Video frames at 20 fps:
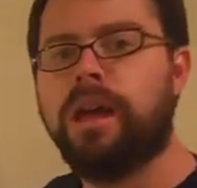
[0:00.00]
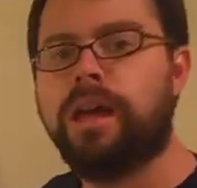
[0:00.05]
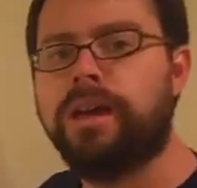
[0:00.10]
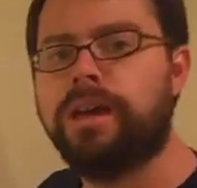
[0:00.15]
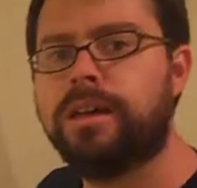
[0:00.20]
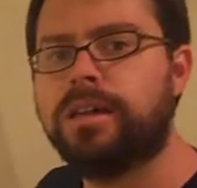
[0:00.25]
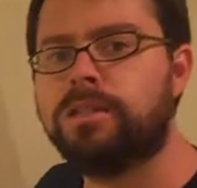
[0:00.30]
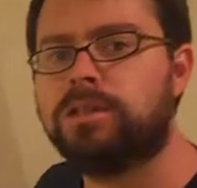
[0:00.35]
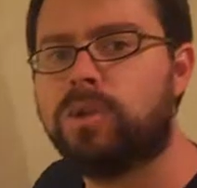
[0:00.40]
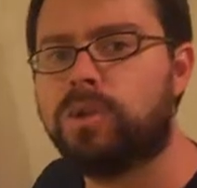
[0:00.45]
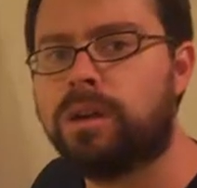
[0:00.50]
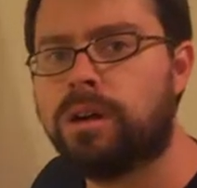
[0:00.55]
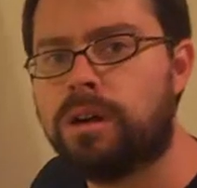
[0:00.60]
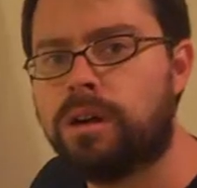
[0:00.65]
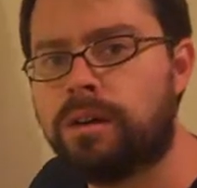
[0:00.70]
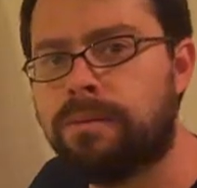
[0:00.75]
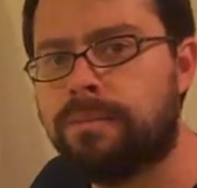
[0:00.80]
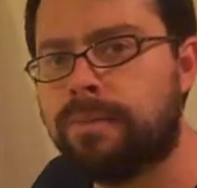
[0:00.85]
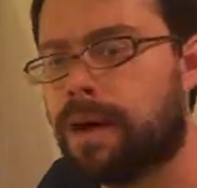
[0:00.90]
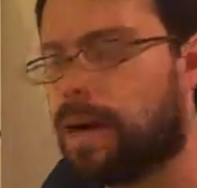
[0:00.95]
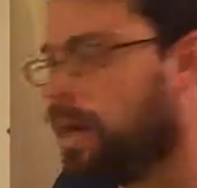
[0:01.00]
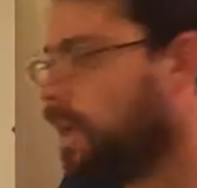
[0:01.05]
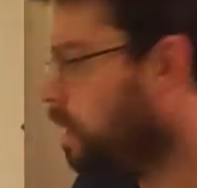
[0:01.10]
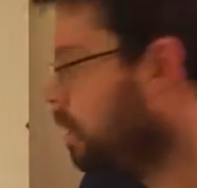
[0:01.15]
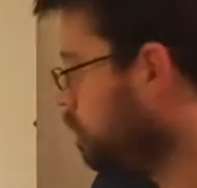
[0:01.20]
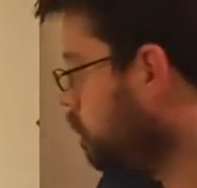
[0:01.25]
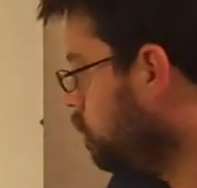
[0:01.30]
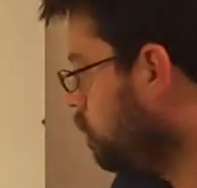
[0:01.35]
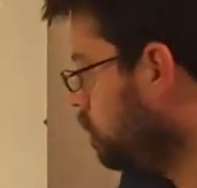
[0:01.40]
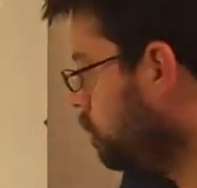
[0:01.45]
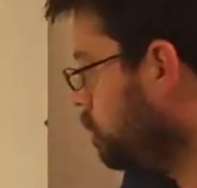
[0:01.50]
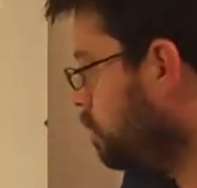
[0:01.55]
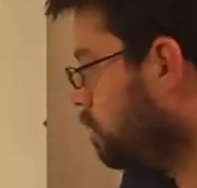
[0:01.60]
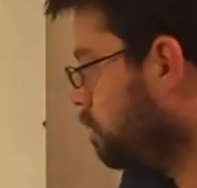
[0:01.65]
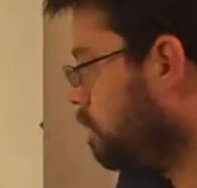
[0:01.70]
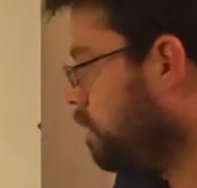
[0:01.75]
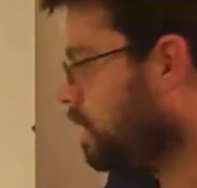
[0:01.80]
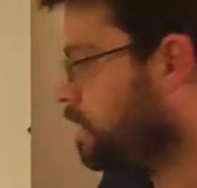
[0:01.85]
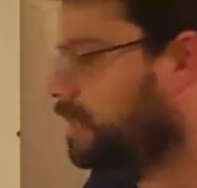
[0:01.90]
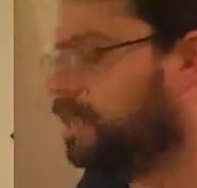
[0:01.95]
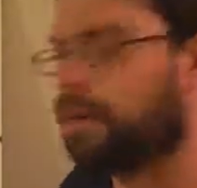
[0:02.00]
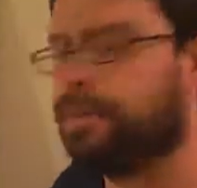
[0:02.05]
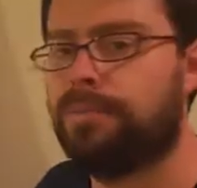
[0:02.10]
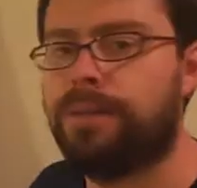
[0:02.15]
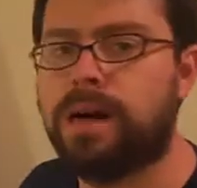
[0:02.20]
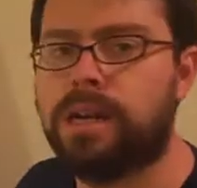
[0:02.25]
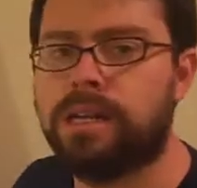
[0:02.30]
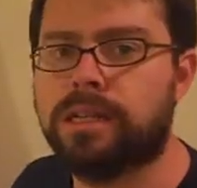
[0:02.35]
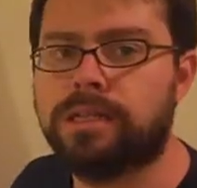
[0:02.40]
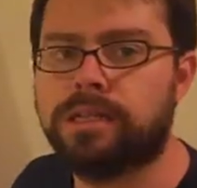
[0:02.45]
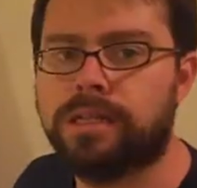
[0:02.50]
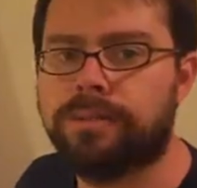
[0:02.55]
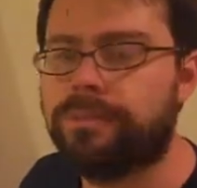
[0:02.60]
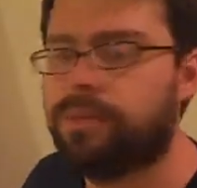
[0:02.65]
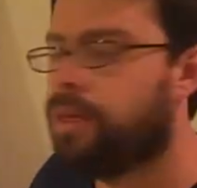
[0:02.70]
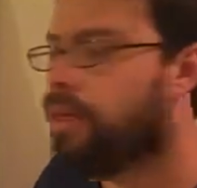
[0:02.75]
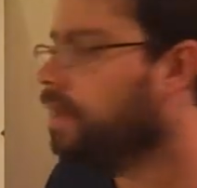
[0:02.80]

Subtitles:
his or her mind to domestic policy.